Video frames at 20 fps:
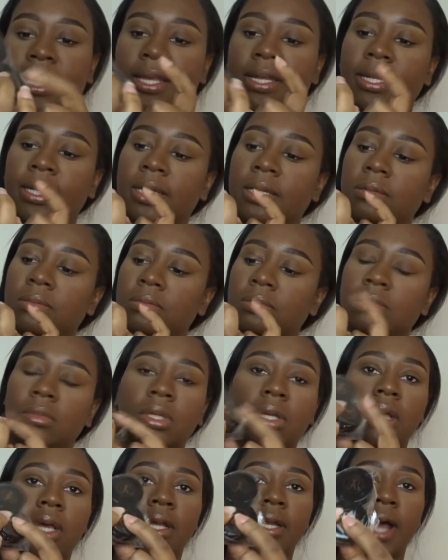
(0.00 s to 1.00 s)
in
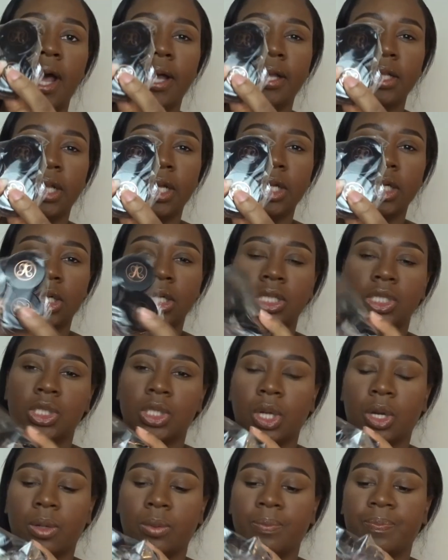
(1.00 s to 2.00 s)
an eyeliner.
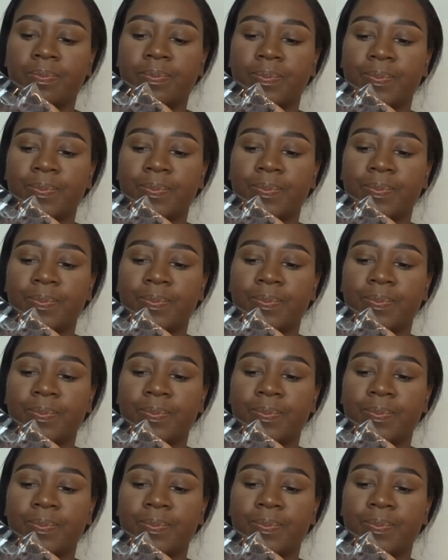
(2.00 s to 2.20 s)
So